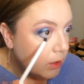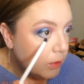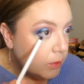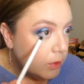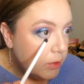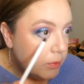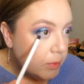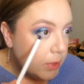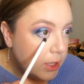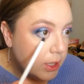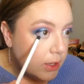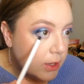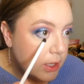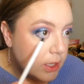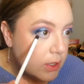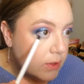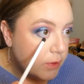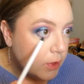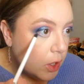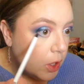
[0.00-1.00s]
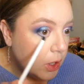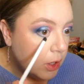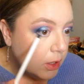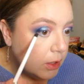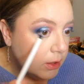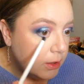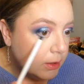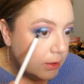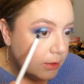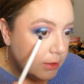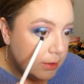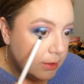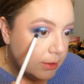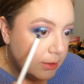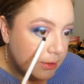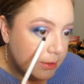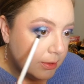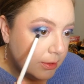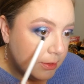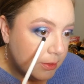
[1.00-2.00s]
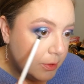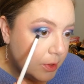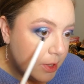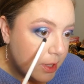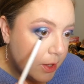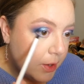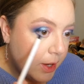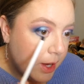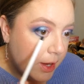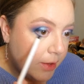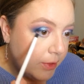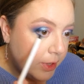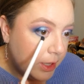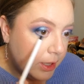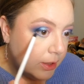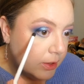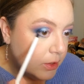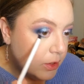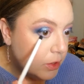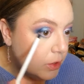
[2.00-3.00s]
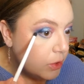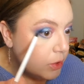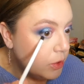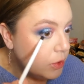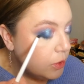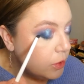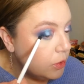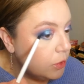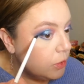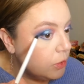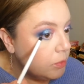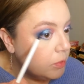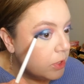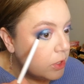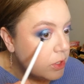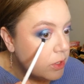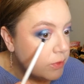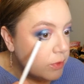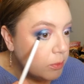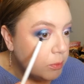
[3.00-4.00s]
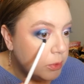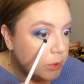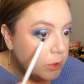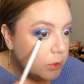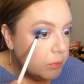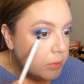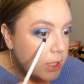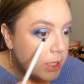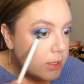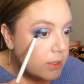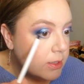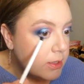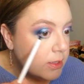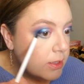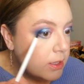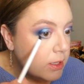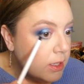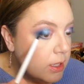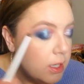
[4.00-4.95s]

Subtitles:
We've made it this far without having too much of a blue mess.